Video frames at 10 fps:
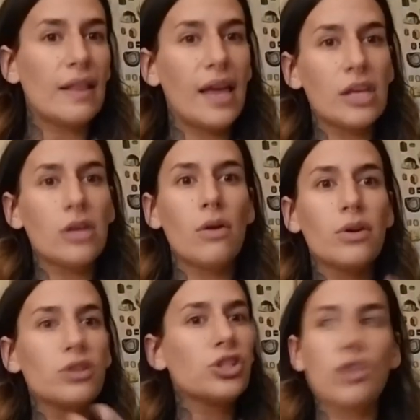like, you know,
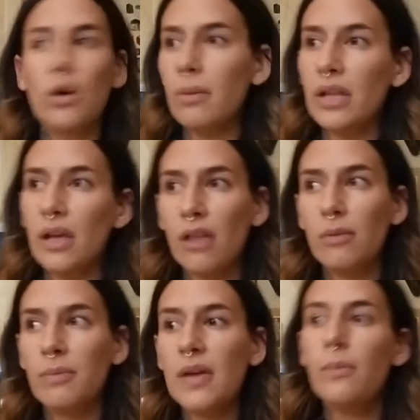there's so many
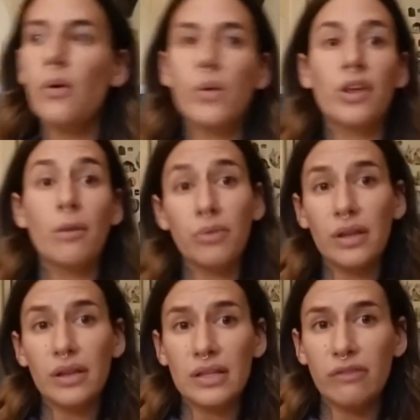other people with
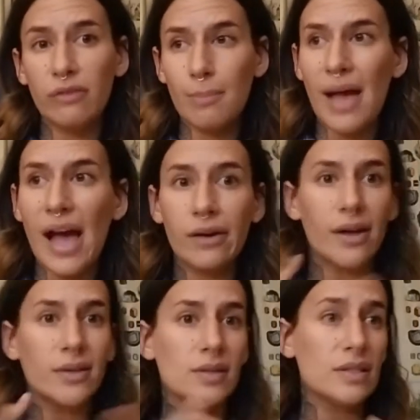completely different
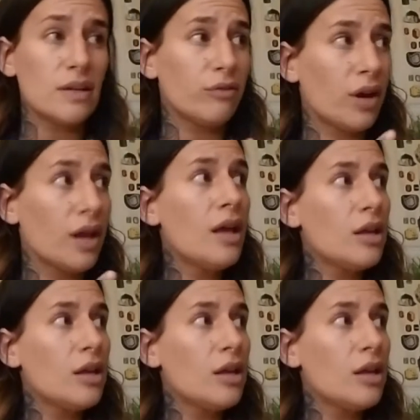backgrounds and different,